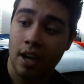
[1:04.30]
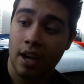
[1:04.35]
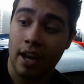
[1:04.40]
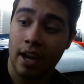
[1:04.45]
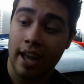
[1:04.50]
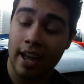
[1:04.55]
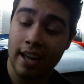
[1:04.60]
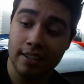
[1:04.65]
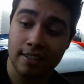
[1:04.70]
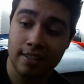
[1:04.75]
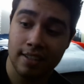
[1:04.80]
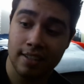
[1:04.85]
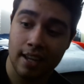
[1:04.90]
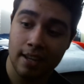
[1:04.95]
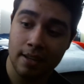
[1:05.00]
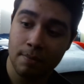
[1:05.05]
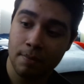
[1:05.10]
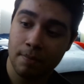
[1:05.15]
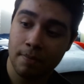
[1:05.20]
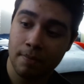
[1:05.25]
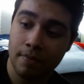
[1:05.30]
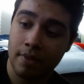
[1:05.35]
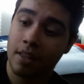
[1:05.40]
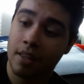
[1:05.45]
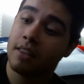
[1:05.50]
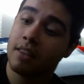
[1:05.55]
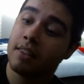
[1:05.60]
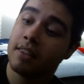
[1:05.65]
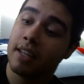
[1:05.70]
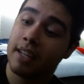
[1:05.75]
a headset,
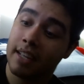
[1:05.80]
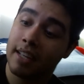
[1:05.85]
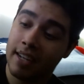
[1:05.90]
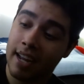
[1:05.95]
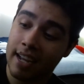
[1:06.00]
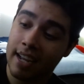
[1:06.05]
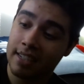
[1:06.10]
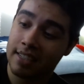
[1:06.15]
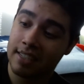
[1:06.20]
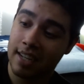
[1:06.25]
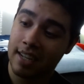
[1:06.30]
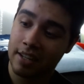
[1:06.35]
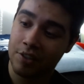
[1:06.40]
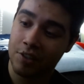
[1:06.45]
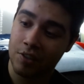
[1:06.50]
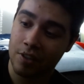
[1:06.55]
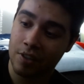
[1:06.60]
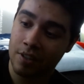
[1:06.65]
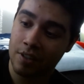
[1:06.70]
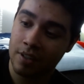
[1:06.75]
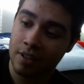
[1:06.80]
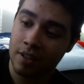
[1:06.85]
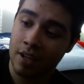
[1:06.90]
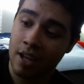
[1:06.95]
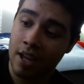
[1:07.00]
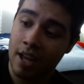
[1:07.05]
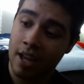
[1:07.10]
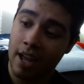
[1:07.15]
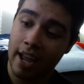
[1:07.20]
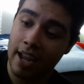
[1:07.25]
the Kinect sensor,
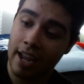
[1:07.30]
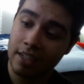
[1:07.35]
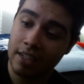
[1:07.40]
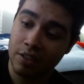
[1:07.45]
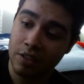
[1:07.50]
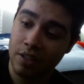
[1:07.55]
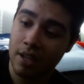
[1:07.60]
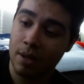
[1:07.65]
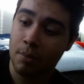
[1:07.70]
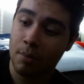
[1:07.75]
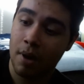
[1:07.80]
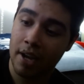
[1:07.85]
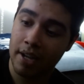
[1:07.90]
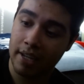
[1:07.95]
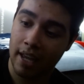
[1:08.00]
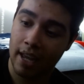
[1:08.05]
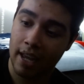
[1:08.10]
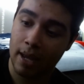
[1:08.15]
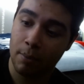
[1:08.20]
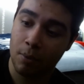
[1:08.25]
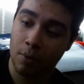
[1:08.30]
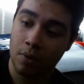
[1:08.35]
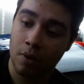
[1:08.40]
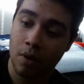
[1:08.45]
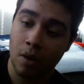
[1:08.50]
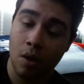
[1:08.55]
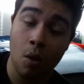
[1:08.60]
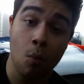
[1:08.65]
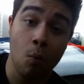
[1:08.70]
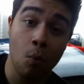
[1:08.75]
an HDMI cable,
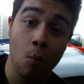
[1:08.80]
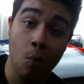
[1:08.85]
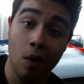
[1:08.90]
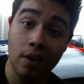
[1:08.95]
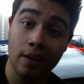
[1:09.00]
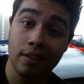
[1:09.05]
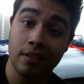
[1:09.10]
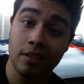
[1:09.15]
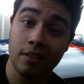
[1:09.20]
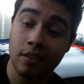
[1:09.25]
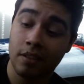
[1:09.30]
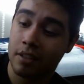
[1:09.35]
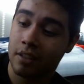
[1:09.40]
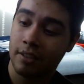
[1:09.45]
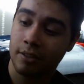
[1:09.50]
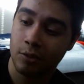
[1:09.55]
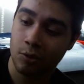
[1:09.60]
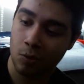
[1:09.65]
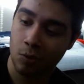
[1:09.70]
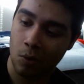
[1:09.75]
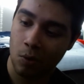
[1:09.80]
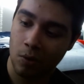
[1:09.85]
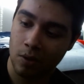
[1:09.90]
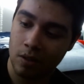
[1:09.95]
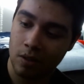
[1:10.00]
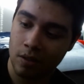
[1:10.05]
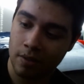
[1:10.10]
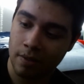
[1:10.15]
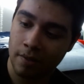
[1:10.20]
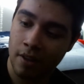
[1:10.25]
one
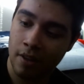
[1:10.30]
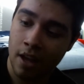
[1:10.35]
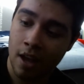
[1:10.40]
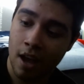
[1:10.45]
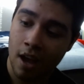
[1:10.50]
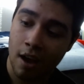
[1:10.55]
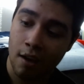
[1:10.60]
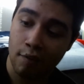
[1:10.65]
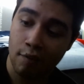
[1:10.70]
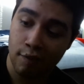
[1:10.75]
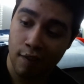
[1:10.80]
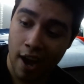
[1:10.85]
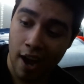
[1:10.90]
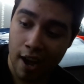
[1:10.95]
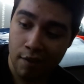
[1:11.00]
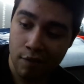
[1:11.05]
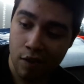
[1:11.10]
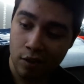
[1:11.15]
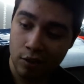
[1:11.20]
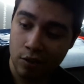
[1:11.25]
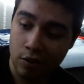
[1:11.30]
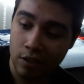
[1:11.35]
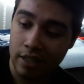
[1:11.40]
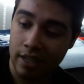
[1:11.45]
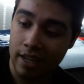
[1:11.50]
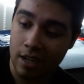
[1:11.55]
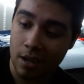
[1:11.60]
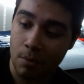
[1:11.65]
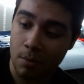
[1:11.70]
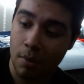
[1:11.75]
controller, a 500
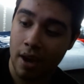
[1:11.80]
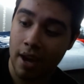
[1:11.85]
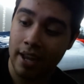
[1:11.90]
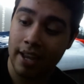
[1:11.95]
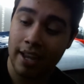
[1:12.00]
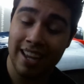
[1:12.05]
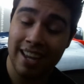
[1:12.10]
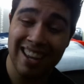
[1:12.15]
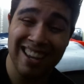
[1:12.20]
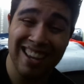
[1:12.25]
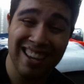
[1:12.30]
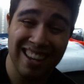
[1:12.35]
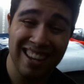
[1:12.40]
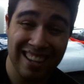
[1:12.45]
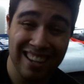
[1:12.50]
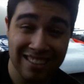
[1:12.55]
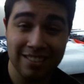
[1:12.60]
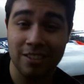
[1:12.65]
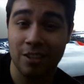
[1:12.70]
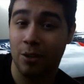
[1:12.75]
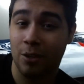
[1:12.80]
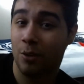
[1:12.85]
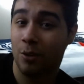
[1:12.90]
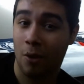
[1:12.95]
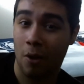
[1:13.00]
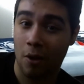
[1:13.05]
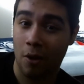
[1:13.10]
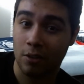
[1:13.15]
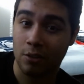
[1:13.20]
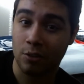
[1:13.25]
gigabyte internal
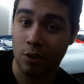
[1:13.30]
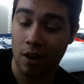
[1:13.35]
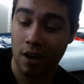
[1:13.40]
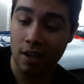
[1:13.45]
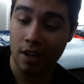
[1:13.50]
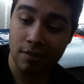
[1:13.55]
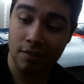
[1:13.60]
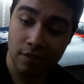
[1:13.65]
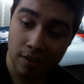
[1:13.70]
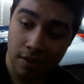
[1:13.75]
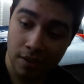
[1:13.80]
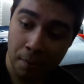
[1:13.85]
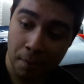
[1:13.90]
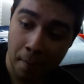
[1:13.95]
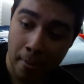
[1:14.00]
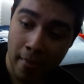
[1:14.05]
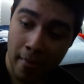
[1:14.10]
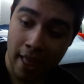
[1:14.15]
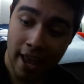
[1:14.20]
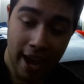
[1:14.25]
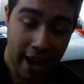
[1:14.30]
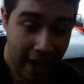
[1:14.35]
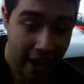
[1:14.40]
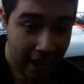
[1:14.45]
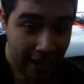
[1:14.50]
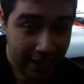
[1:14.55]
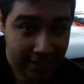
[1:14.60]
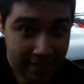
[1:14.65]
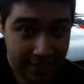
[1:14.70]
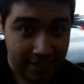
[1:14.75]
hard drive,
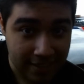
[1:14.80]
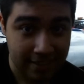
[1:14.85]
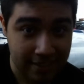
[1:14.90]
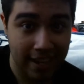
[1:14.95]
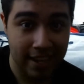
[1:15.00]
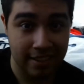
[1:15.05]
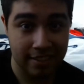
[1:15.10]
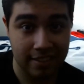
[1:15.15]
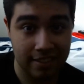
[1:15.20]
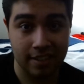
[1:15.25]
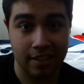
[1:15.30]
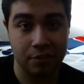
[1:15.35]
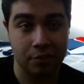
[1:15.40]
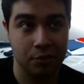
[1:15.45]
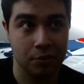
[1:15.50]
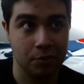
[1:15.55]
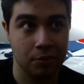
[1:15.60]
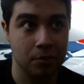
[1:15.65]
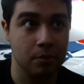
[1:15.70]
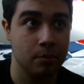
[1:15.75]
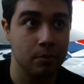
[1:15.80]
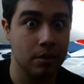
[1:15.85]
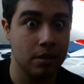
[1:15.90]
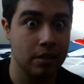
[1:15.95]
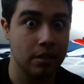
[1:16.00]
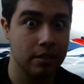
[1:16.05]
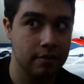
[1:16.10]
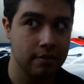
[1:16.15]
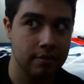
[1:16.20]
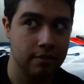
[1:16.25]
and Dance Central.
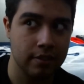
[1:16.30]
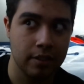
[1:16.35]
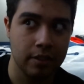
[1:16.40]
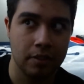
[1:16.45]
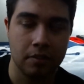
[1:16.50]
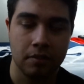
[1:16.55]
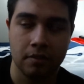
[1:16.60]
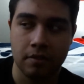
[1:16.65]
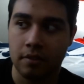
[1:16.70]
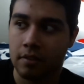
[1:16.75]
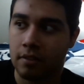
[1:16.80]
But you know,